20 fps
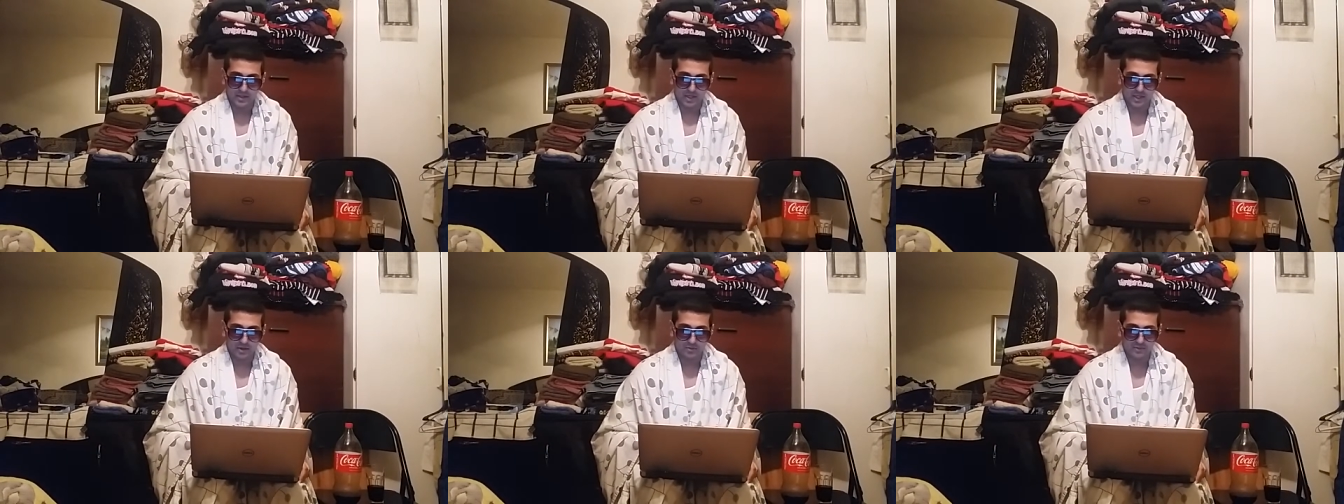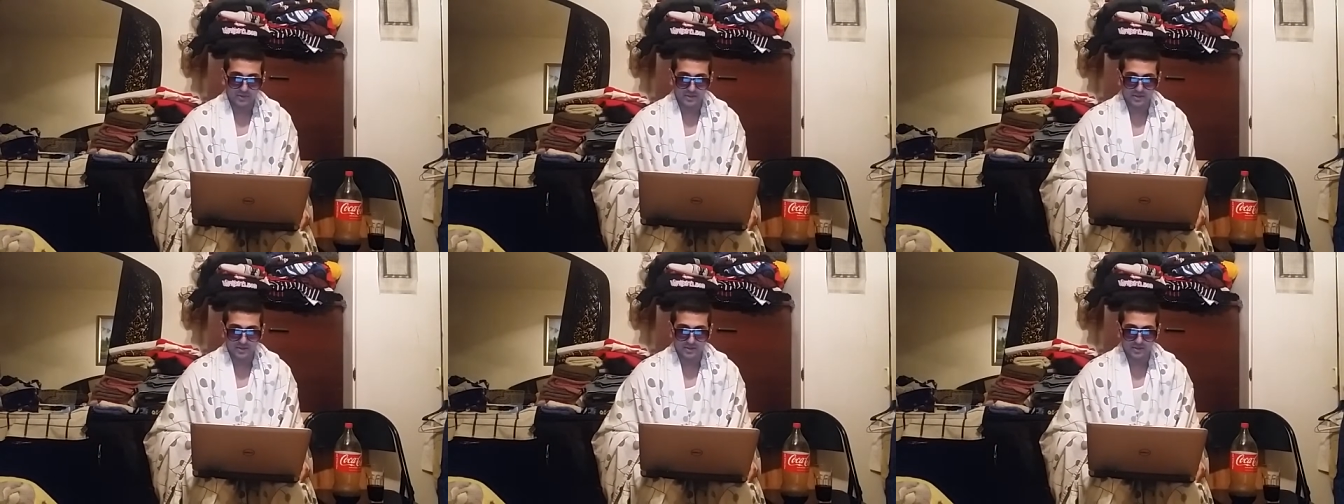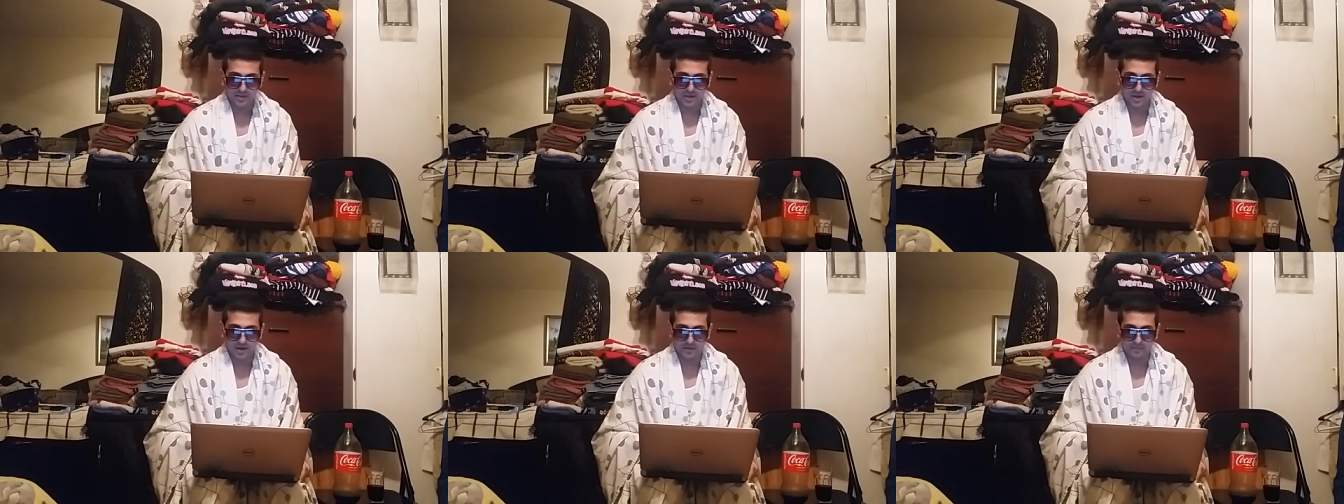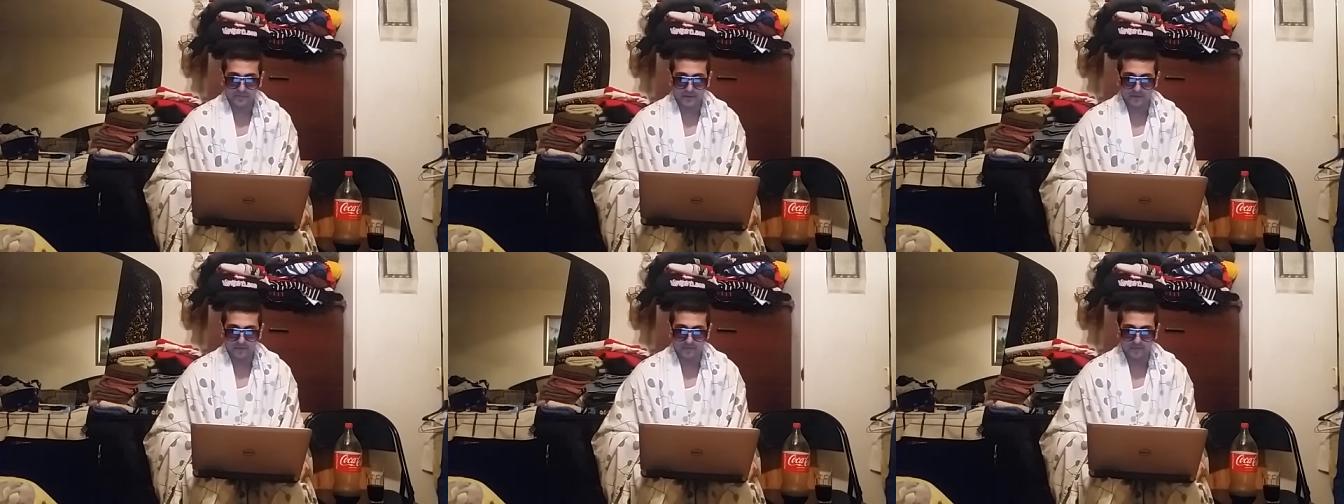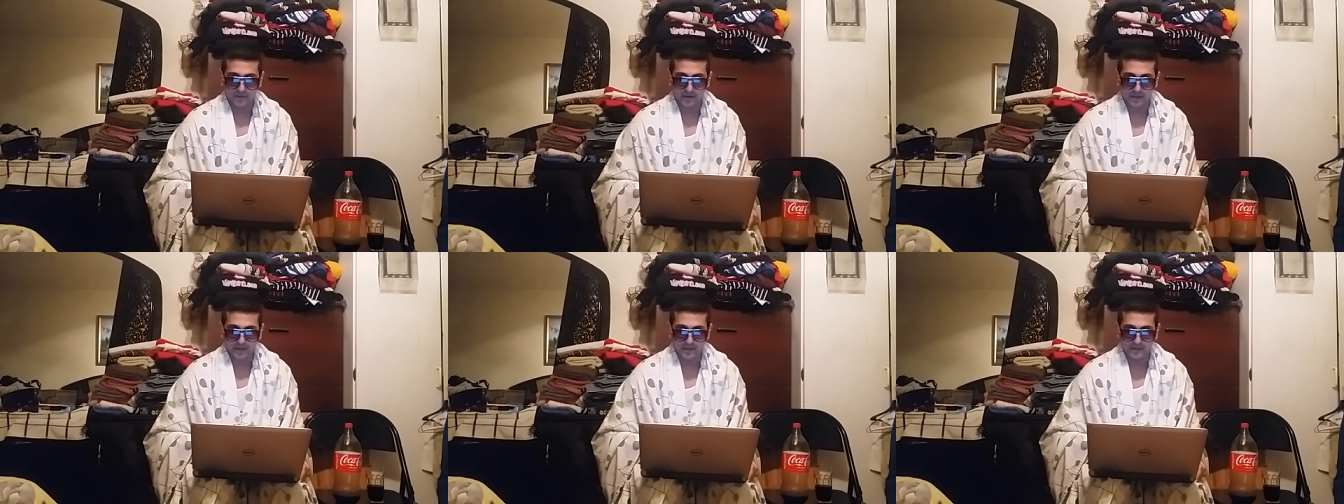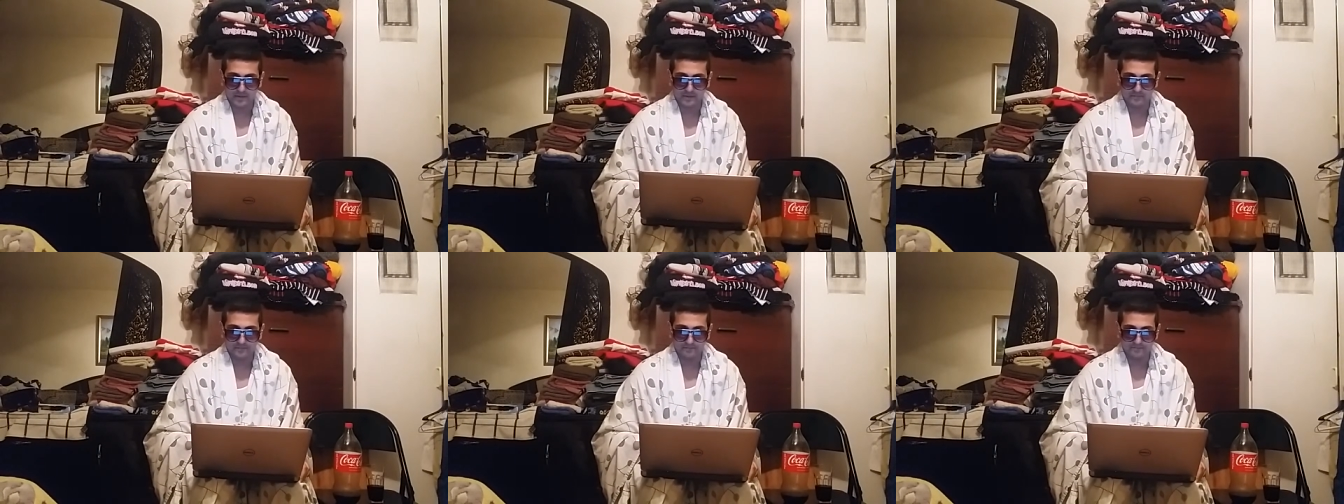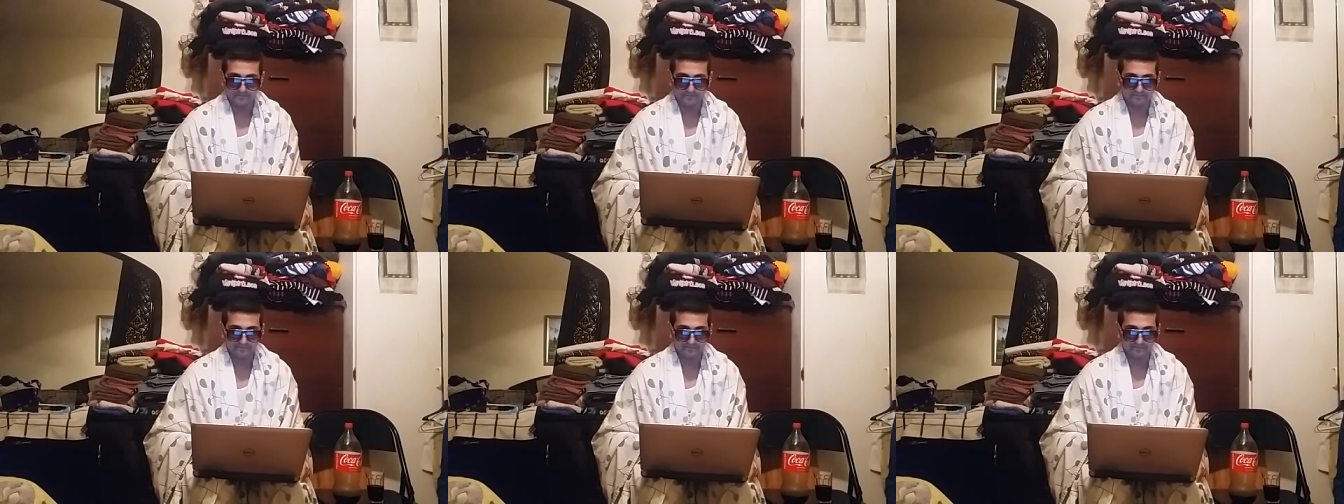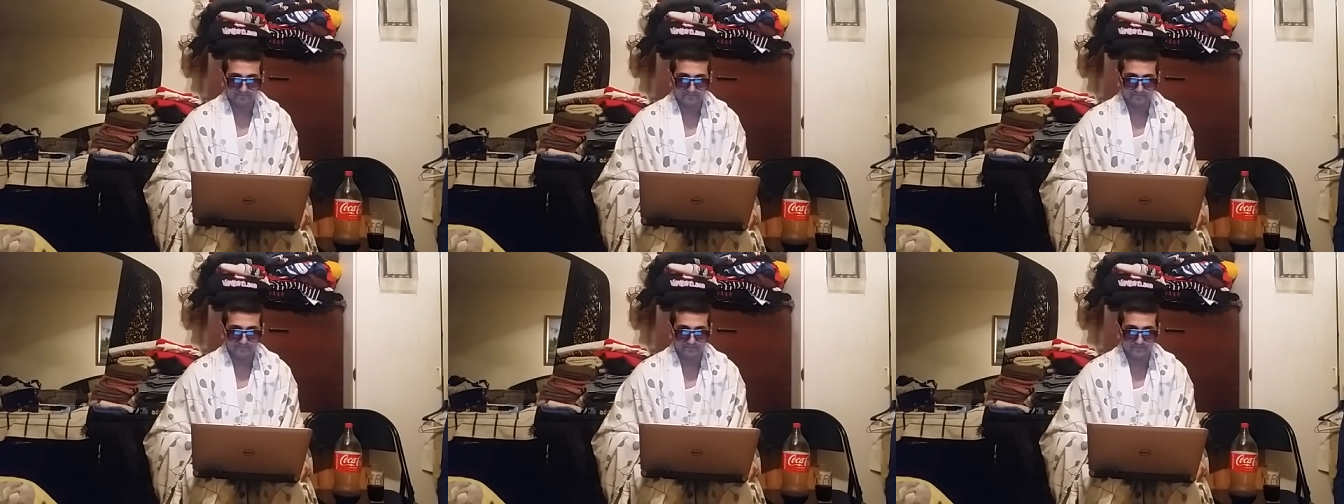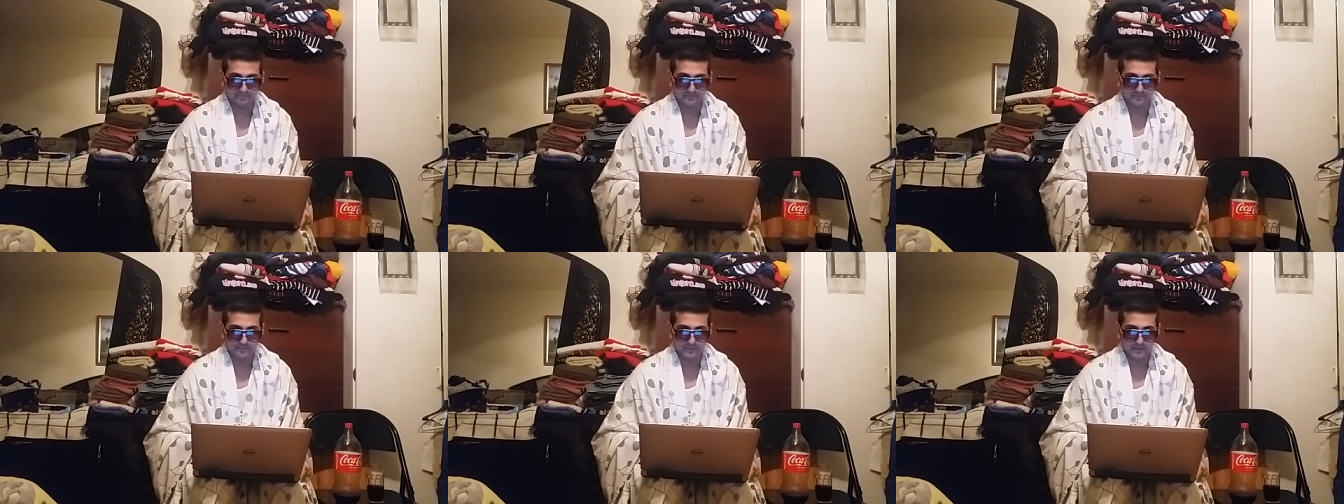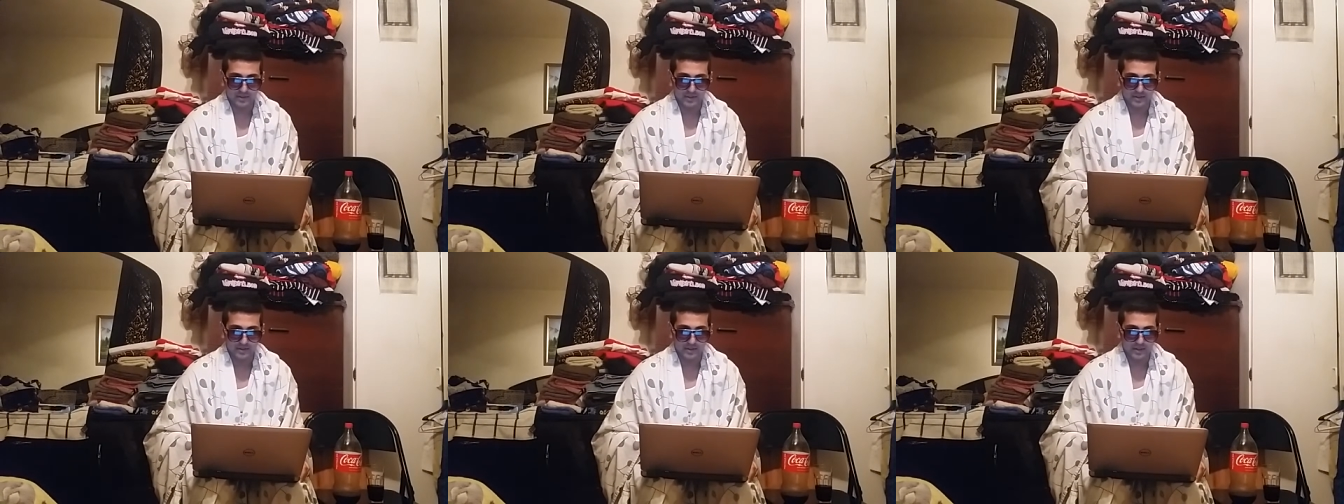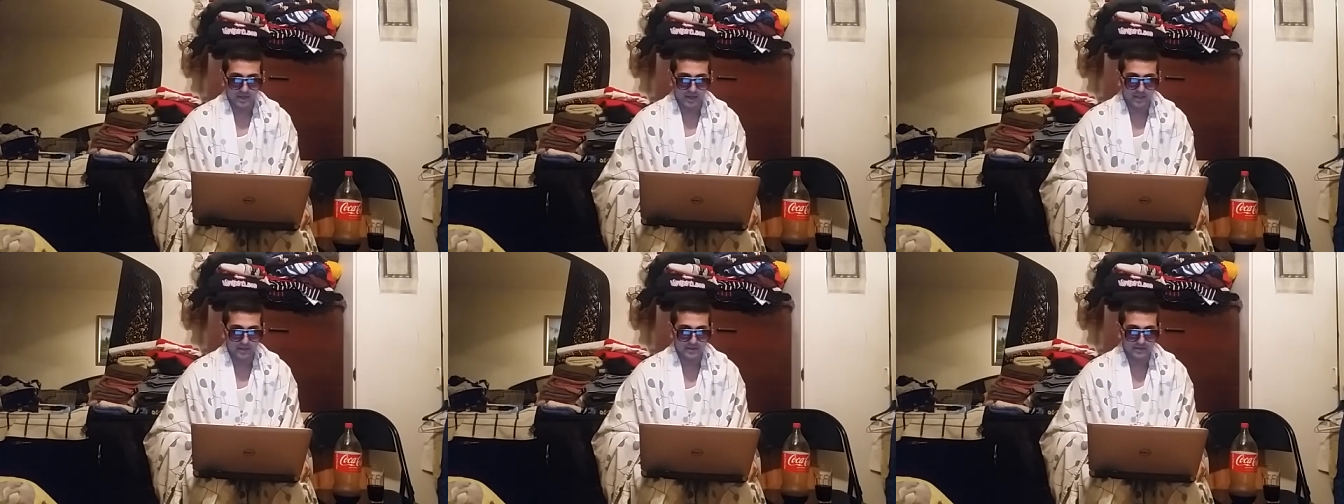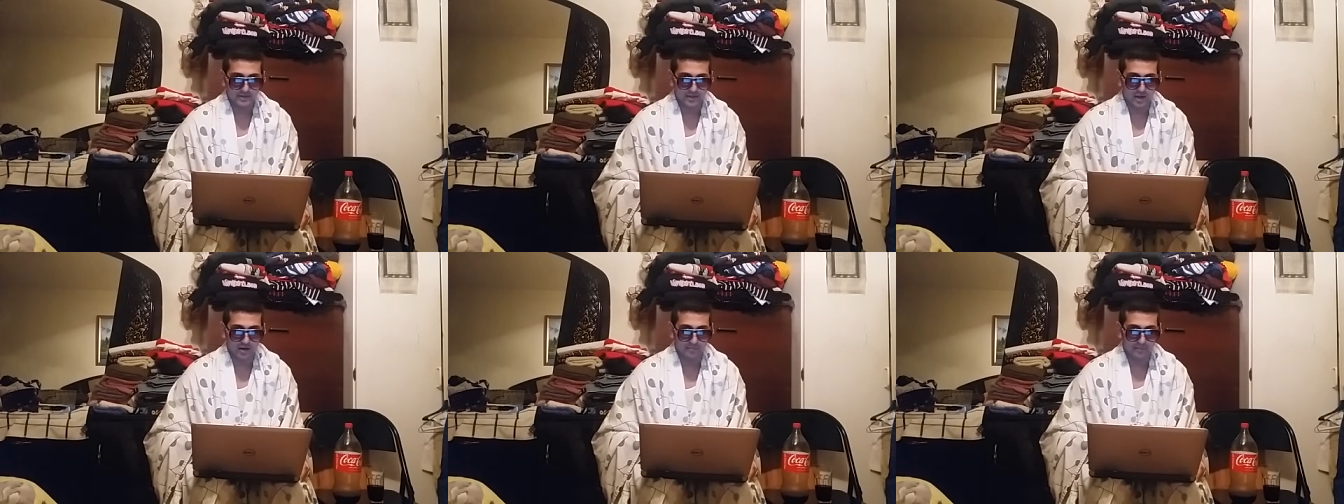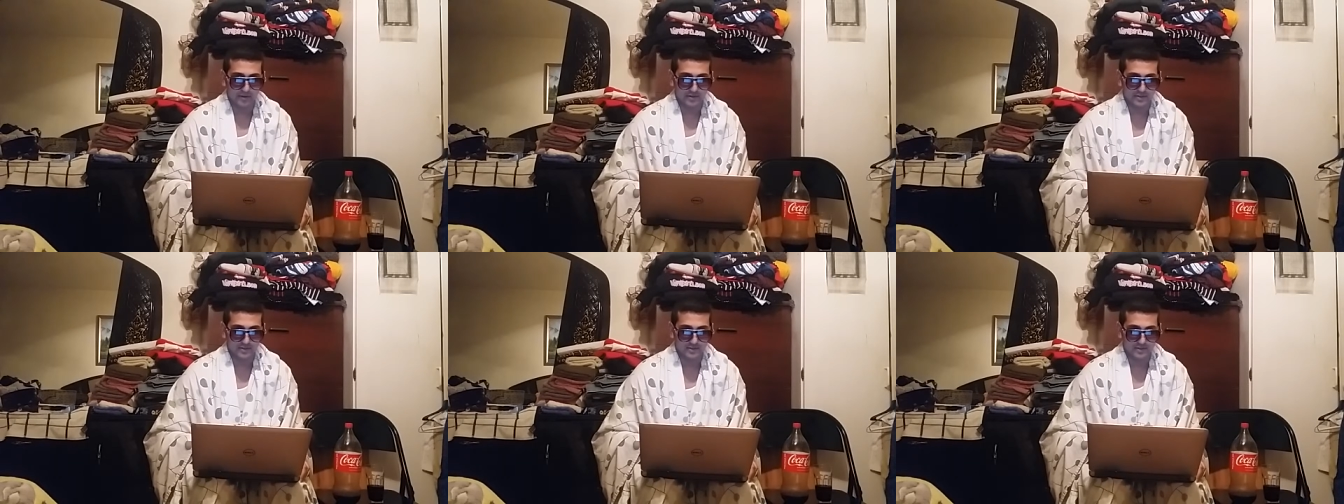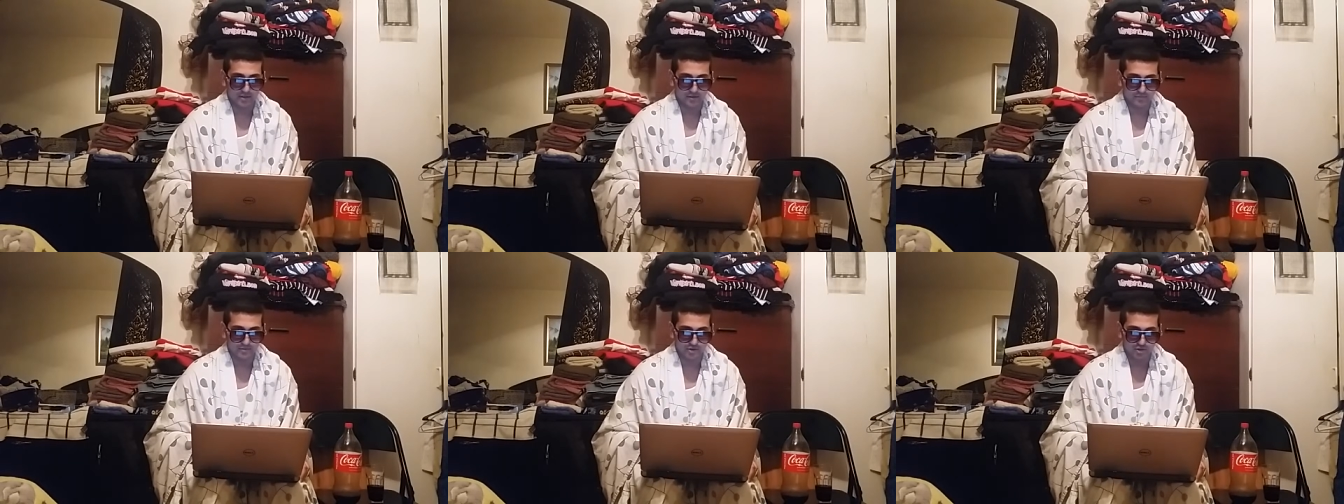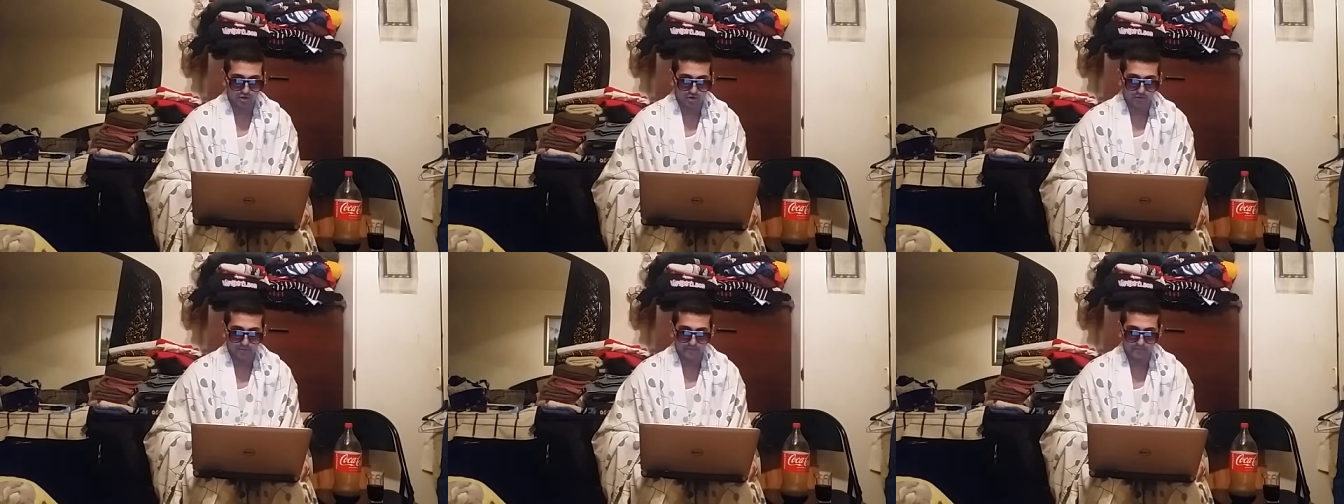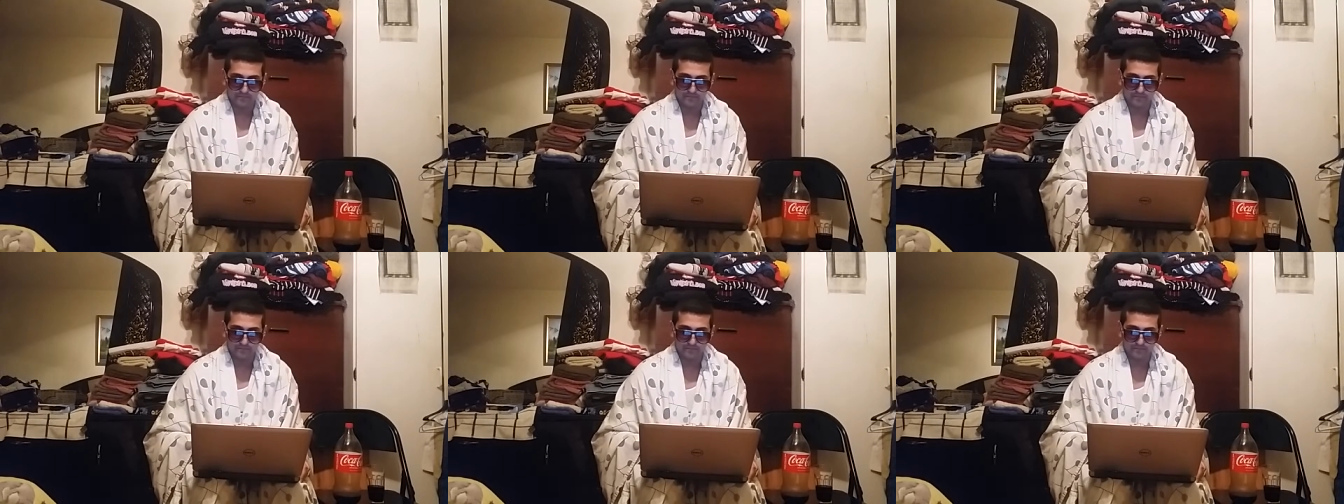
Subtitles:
Anyways, let's talk about let's talk about this dumb show.